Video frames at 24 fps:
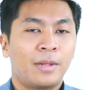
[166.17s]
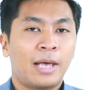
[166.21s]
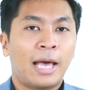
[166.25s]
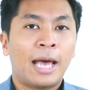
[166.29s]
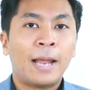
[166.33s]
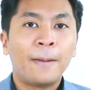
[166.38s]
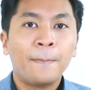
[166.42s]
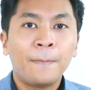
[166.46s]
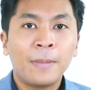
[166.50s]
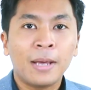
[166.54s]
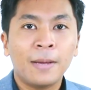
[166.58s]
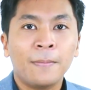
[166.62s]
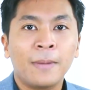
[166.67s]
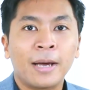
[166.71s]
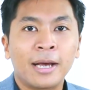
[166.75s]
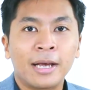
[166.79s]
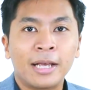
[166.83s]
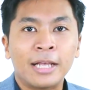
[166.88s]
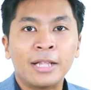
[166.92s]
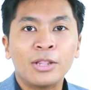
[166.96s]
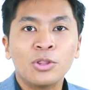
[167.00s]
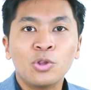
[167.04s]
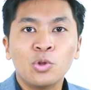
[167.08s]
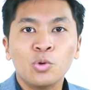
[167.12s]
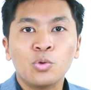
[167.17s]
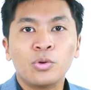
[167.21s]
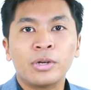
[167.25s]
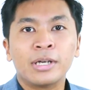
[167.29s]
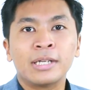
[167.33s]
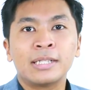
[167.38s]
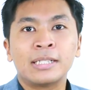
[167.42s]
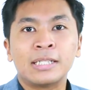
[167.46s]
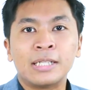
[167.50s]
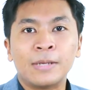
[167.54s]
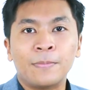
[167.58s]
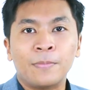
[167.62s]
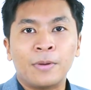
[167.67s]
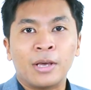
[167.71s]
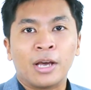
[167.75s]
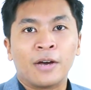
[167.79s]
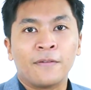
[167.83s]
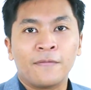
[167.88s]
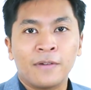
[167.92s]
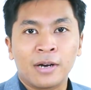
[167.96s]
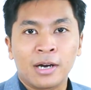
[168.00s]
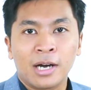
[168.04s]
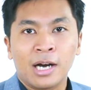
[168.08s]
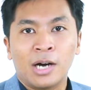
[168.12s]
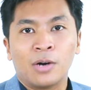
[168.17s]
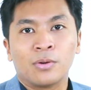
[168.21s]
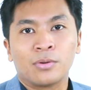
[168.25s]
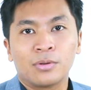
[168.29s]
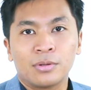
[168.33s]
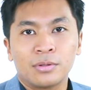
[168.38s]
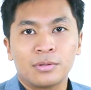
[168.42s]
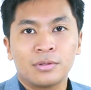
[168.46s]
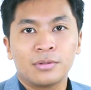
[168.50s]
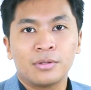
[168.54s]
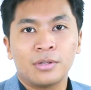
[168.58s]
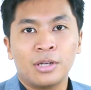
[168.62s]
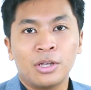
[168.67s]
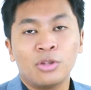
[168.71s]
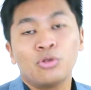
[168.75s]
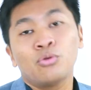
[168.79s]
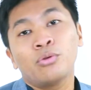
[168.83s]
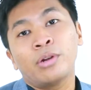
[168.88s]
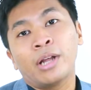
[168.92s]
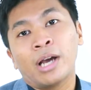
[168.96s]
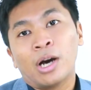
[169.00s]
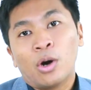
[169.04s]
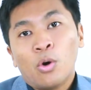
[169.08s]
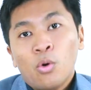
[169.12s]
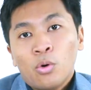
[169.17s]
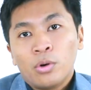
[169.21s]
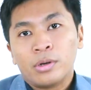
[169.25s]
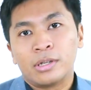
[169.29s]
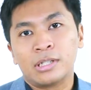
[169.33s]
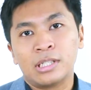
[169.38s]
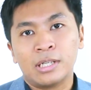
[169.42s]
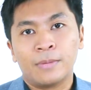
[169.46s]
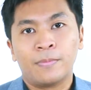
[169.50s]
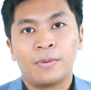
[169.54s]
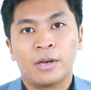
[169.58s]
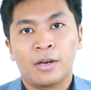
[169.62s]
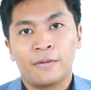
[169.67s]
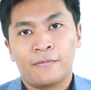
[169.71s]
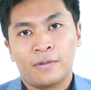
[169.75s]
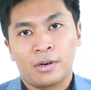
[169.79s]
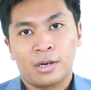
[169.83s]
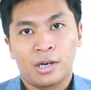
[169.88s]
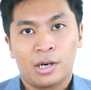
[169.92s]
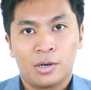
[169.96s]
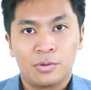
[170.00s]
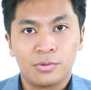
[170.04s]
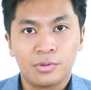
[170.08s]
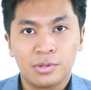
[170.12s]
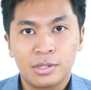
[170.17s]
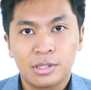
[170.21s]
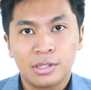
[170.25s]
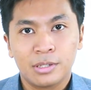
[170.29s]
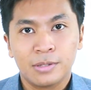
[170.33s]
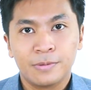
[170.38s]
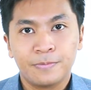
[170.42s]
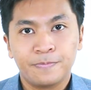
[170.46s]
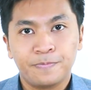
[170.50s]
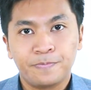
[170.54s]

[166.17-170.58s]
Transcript: and pay back into the CPF account, into their own CPF accounts.